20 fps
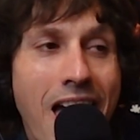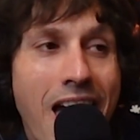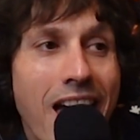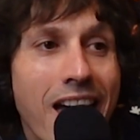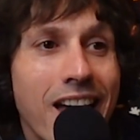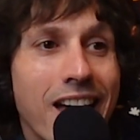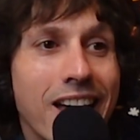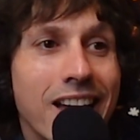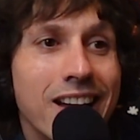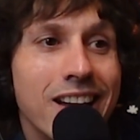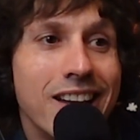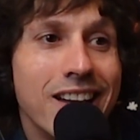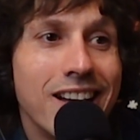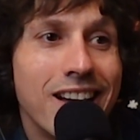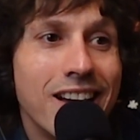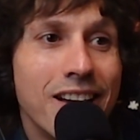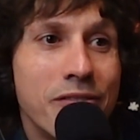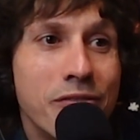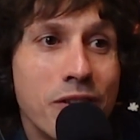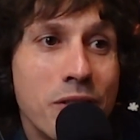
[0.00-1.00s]
And
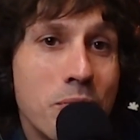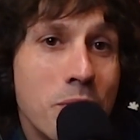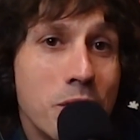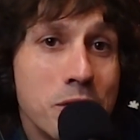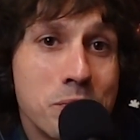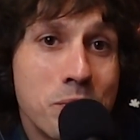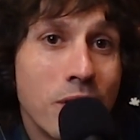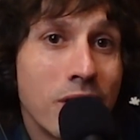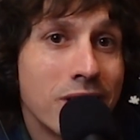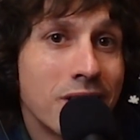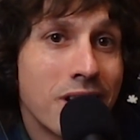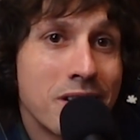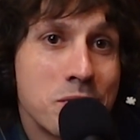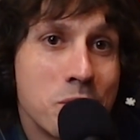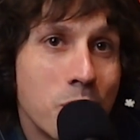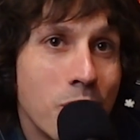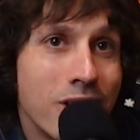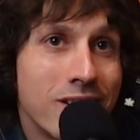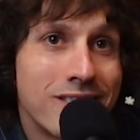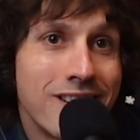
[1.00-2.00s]
for the most part, that's
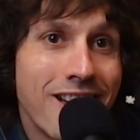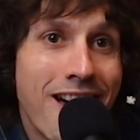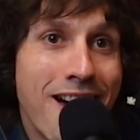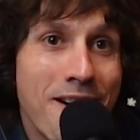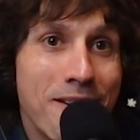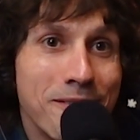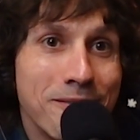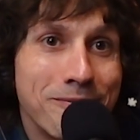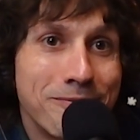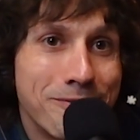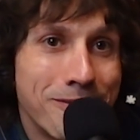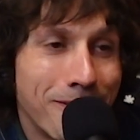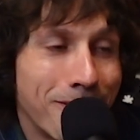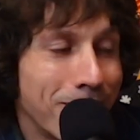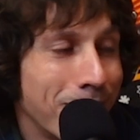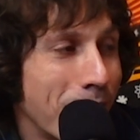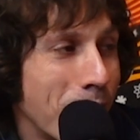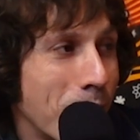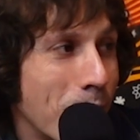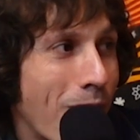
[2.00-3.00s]
worked out
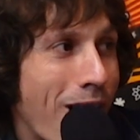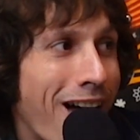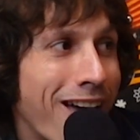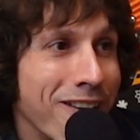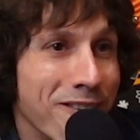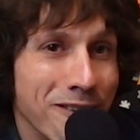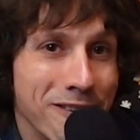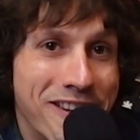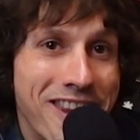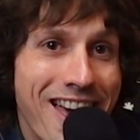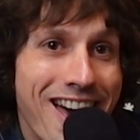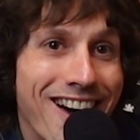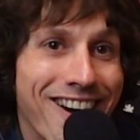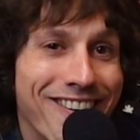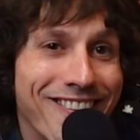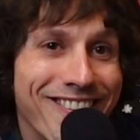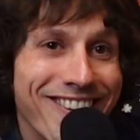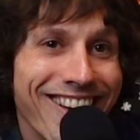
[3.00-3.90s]
for a while now.